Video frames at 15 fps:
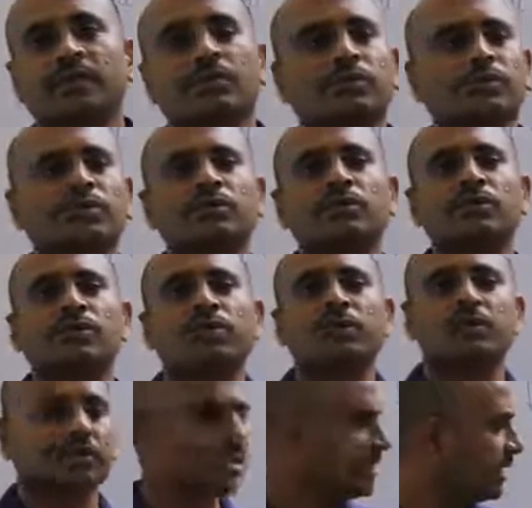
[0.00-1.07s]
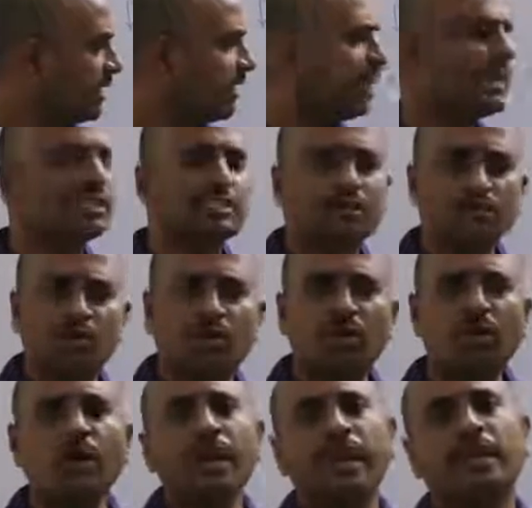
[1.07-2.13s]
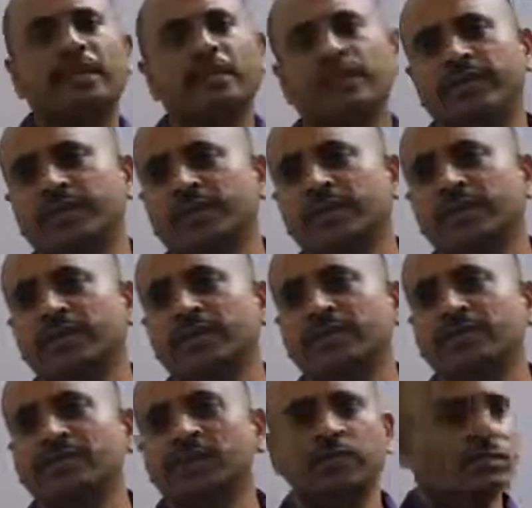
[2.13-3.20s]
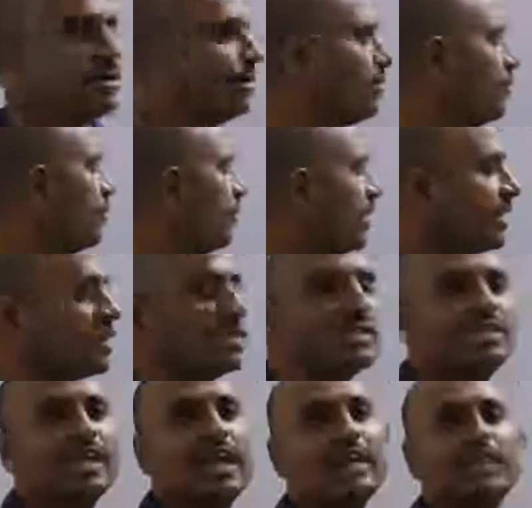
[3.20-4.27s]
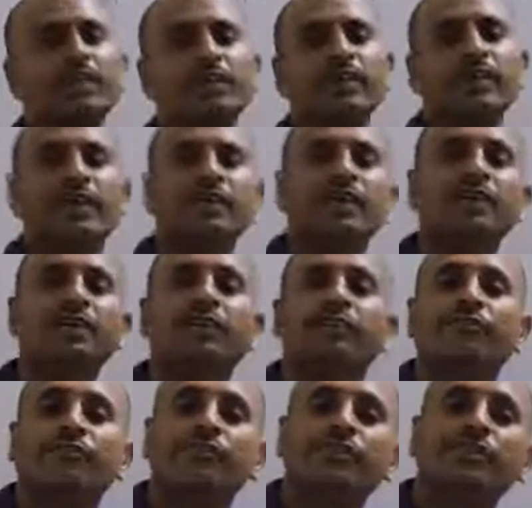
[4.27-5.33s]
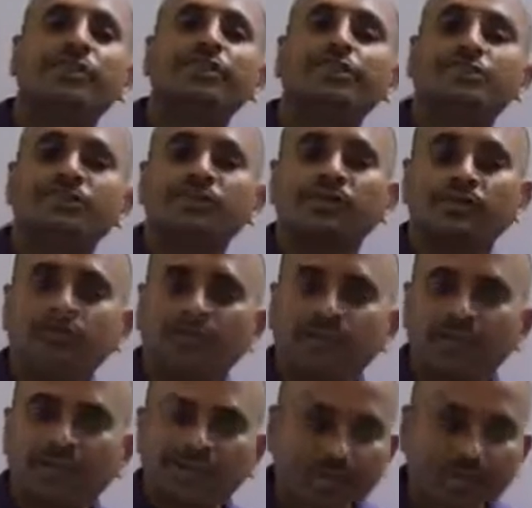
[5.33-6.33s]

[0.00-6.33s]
So take a small activity. So for this activity, we